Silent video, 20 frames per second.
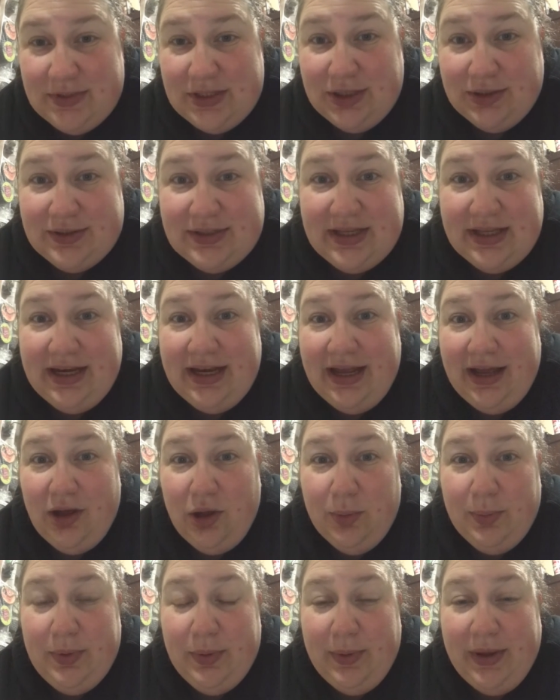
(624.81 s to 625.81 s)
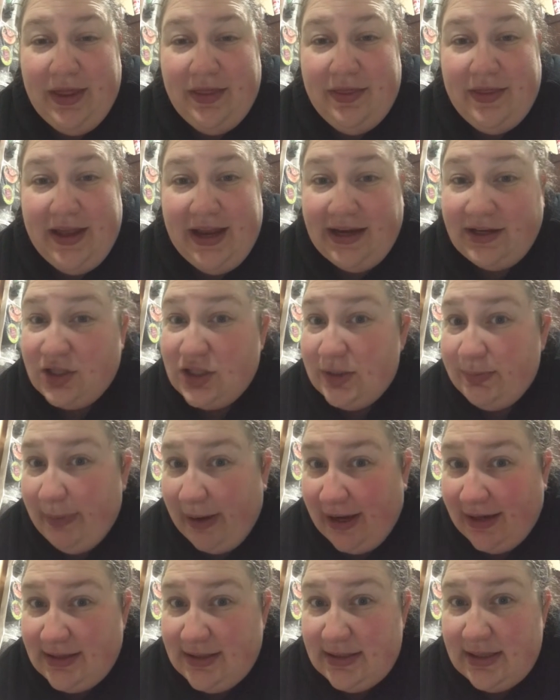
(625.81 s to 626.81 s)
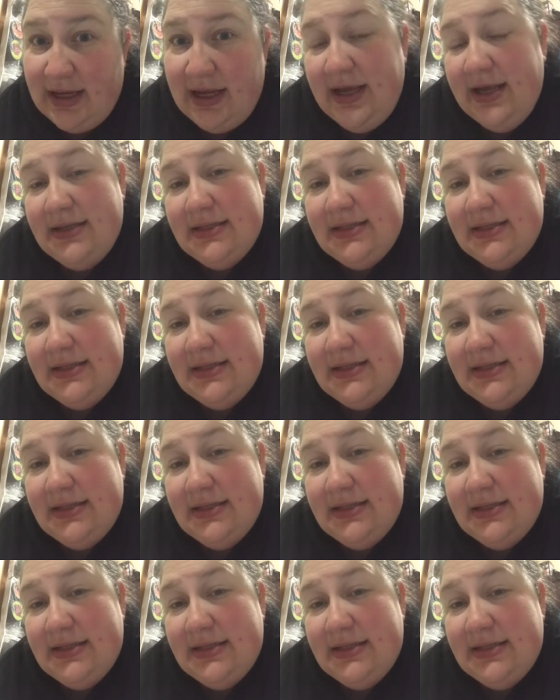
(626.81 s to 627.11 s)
So it's going to help with age spots.